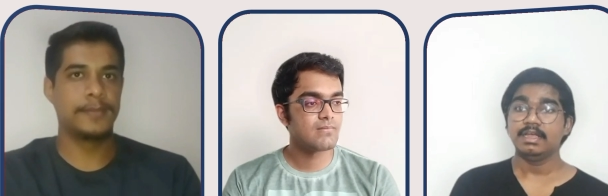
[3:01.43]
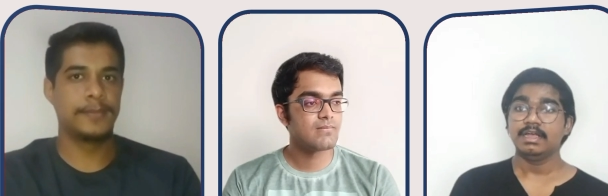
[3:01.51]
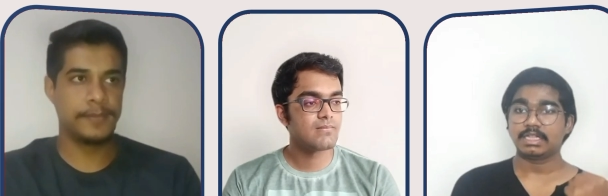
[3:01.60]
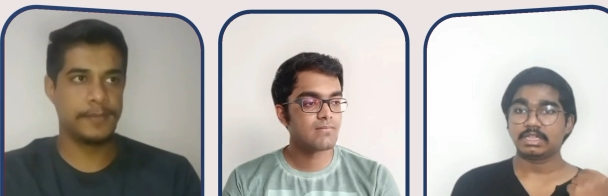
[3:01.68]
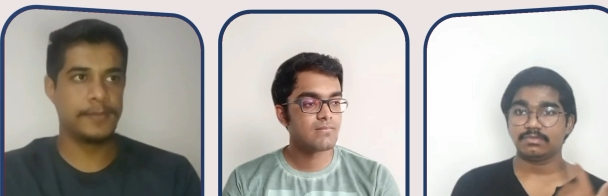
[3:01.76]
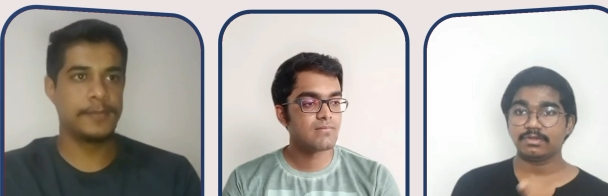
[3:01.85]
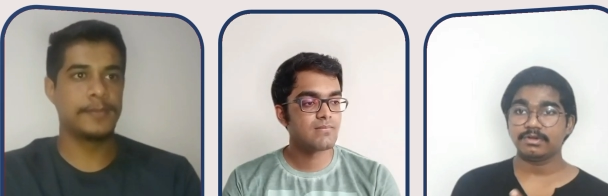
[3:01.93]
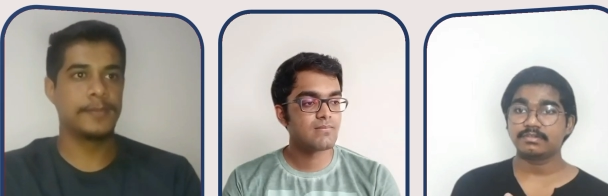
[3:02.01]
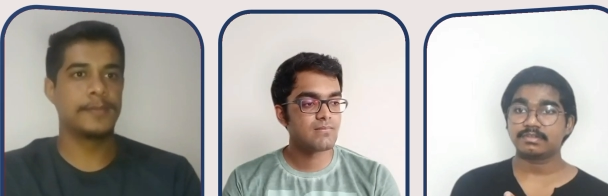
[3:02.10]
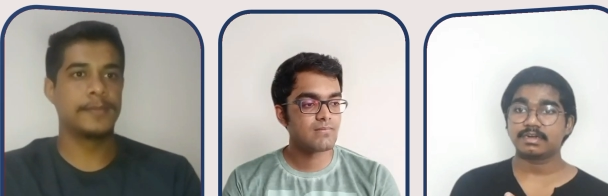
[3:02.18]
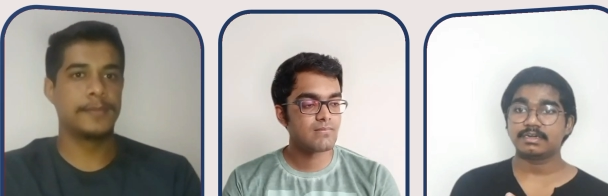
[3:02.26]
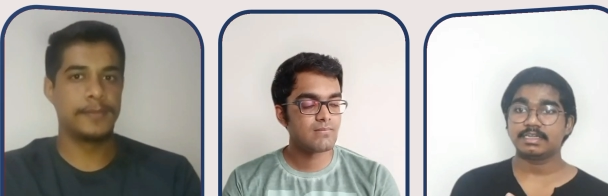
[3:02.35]

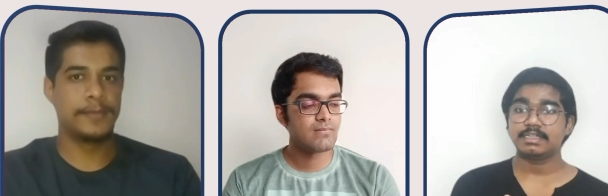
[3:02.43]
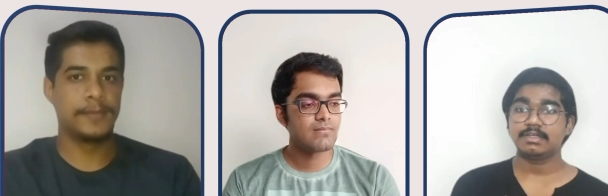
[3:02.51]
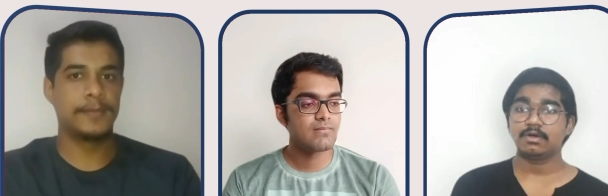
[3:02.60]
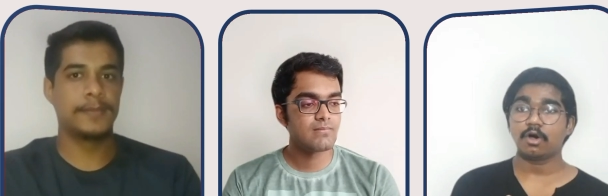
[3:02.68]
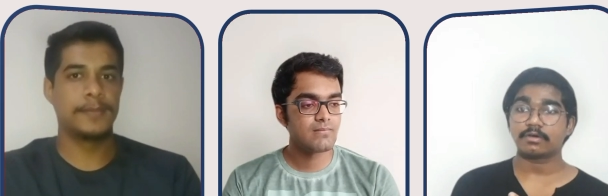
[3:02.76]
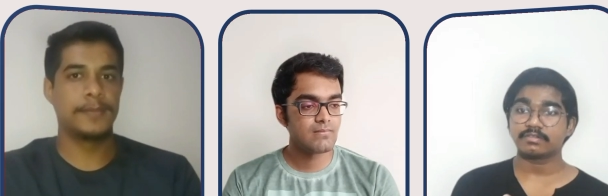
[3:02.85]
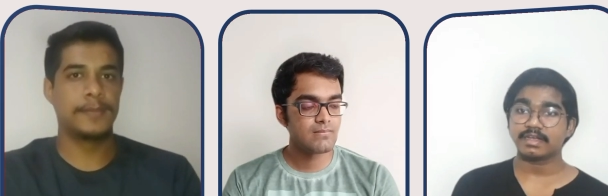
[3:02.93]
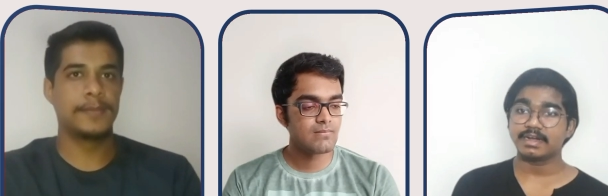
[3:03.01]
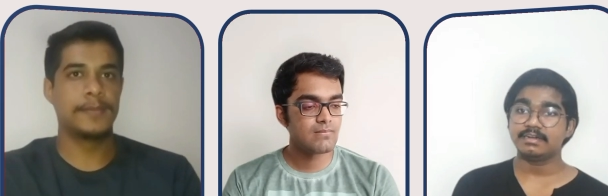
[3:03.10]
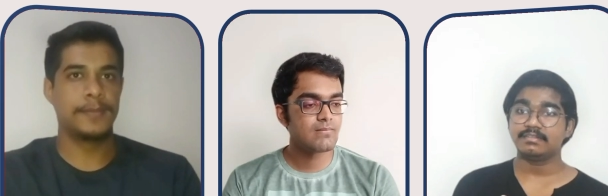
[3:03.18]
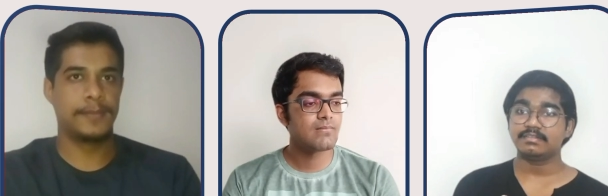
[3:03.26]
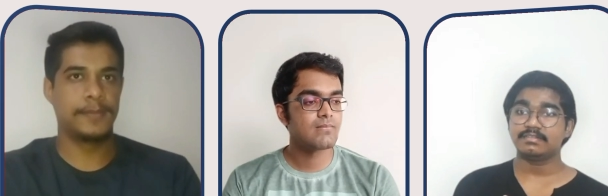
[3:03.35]
Speaker 1: Nanofluids containing
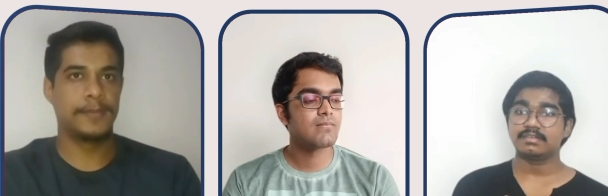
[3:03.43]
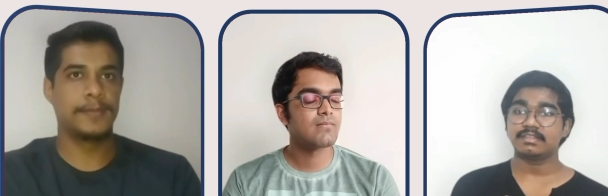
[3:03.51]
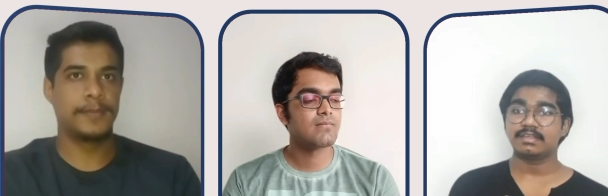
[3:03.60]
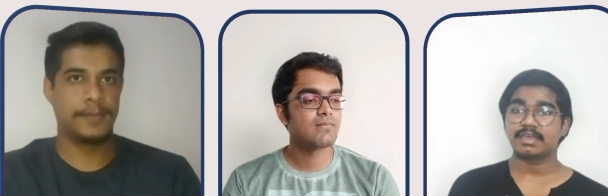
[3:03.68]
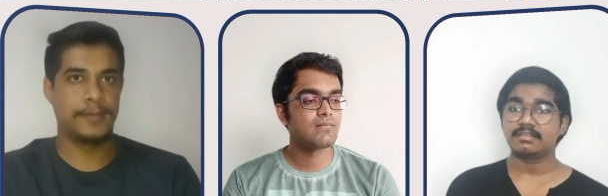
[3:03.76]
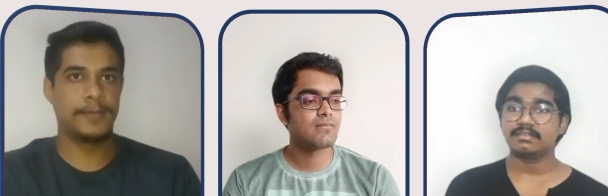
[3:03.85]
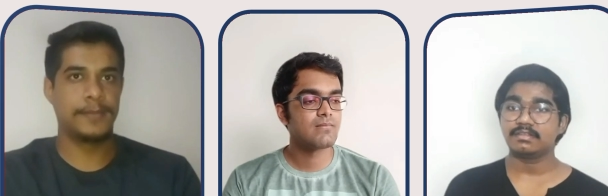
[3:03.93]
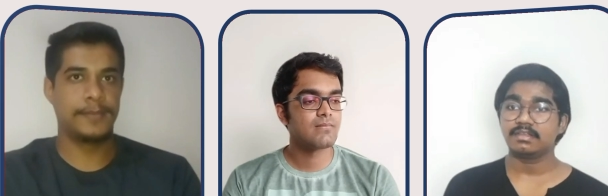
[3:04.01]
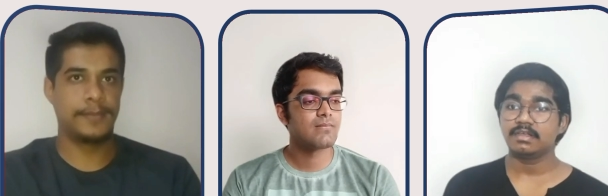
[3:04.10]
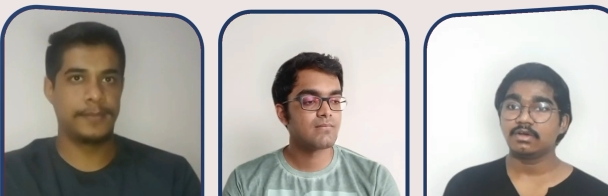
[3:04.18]
oxides such as